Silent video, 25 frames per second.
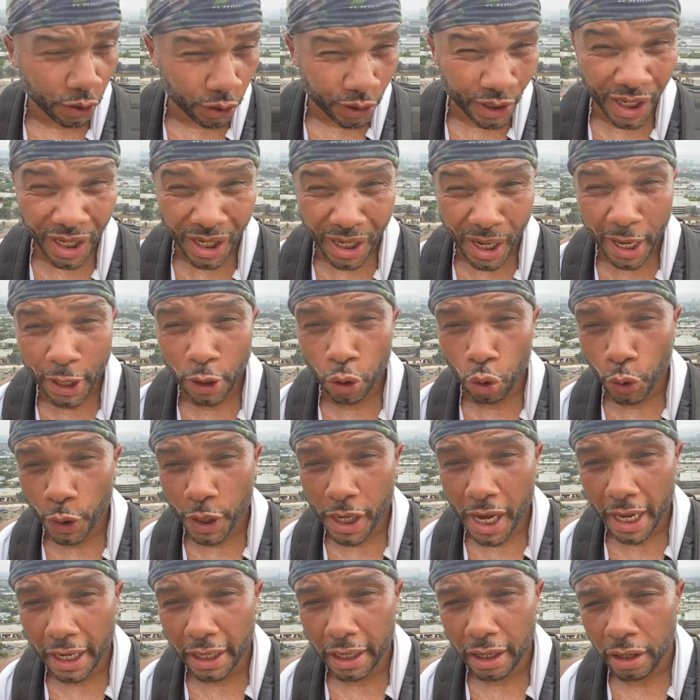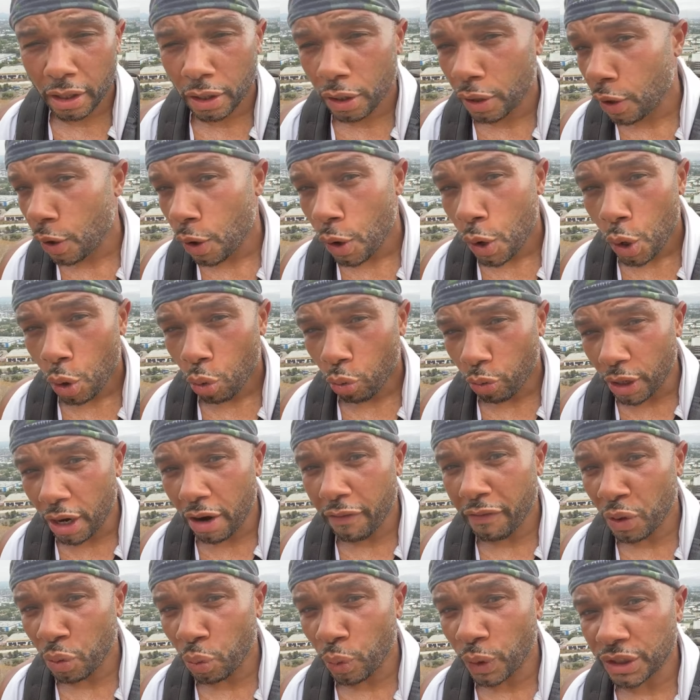DNA to create whatever
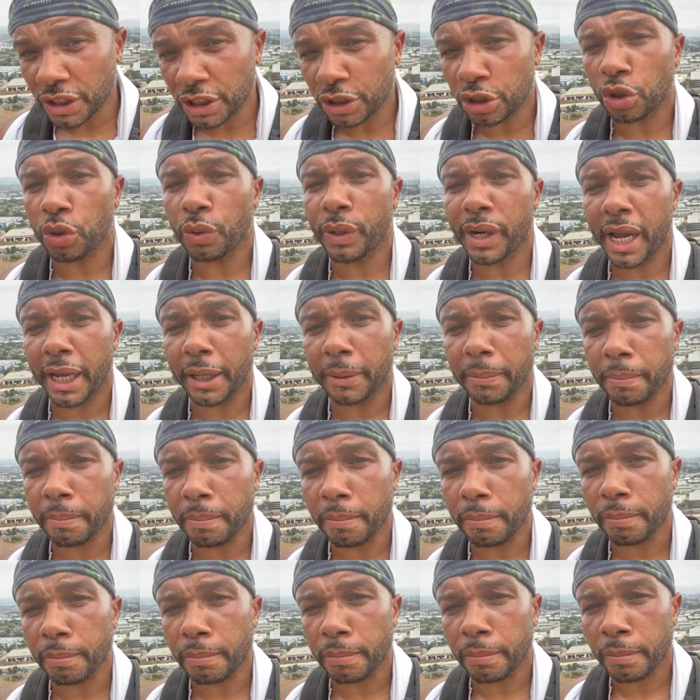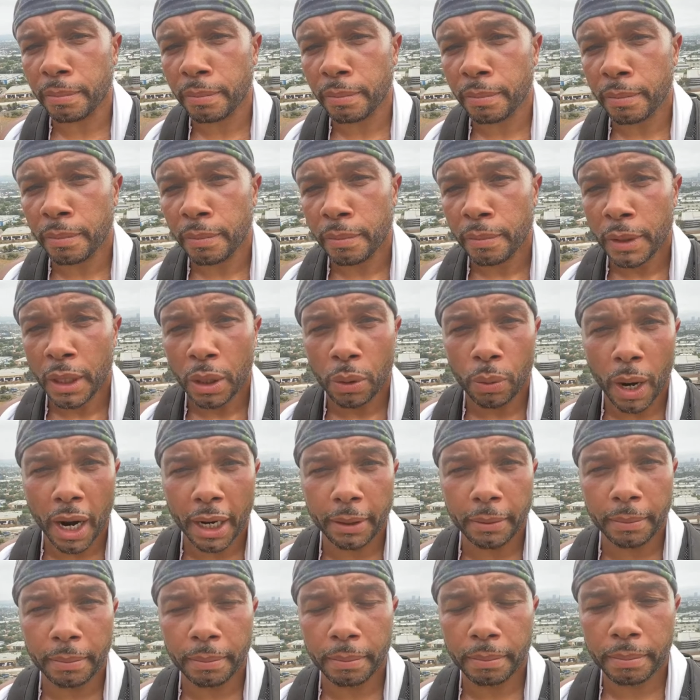it wants it to create, right?
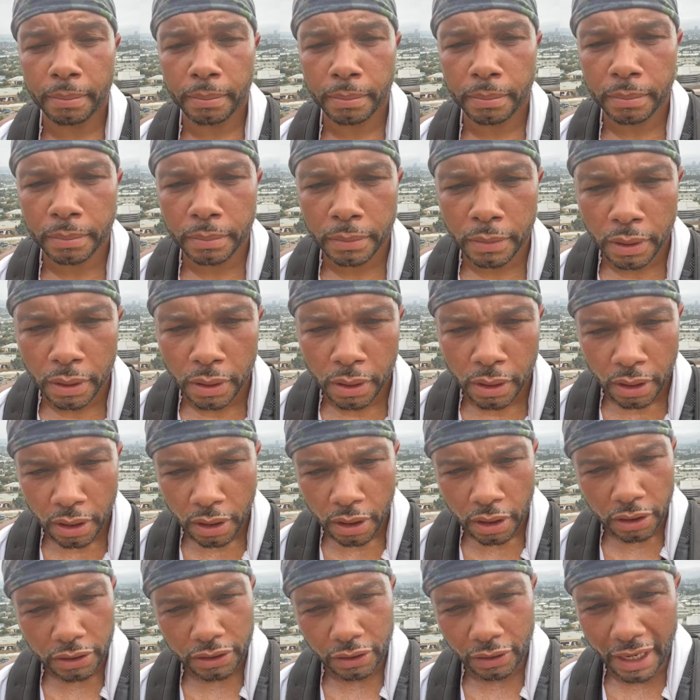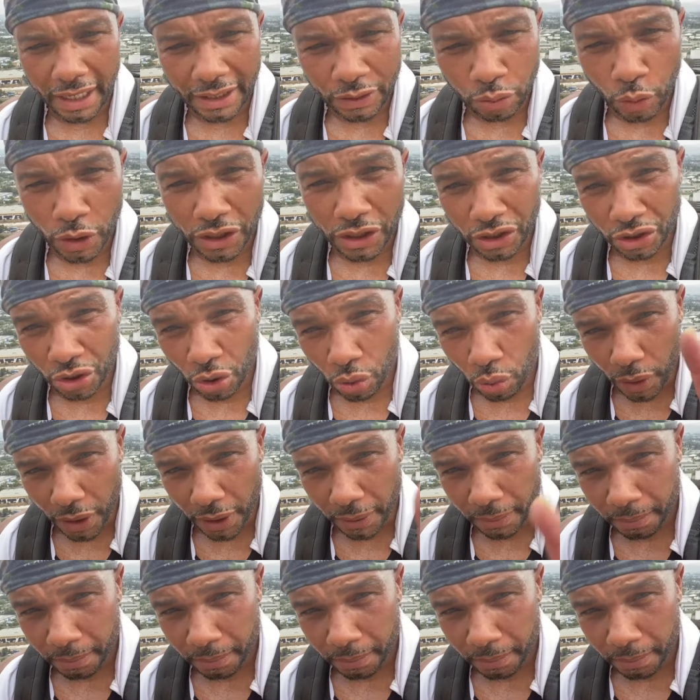So that's what it's doing.